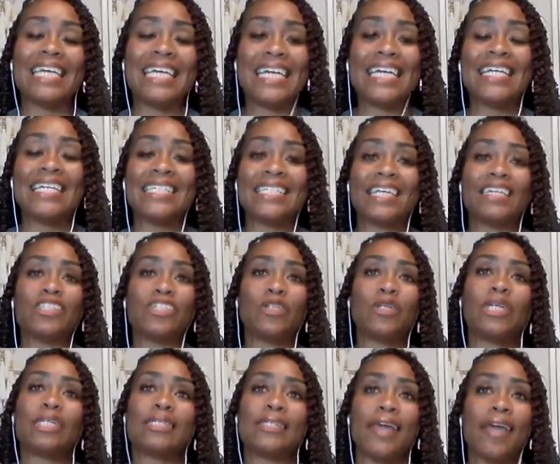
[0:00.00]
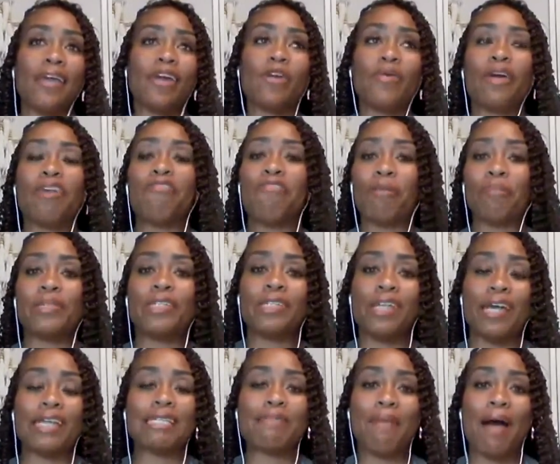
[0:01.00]
keys that you can take away from
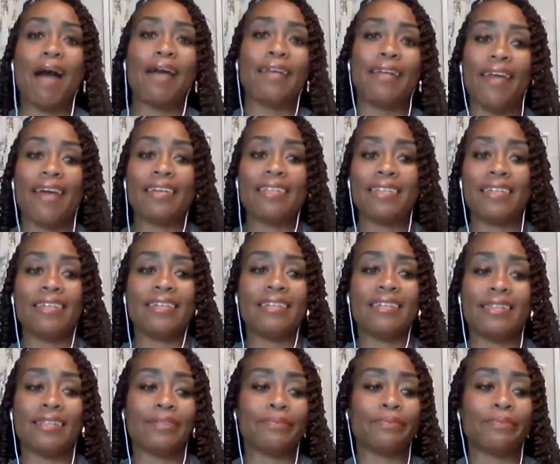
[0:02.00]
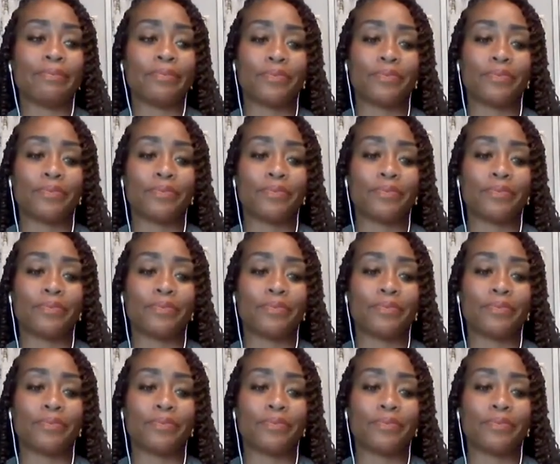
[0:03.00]
tonight's podcast is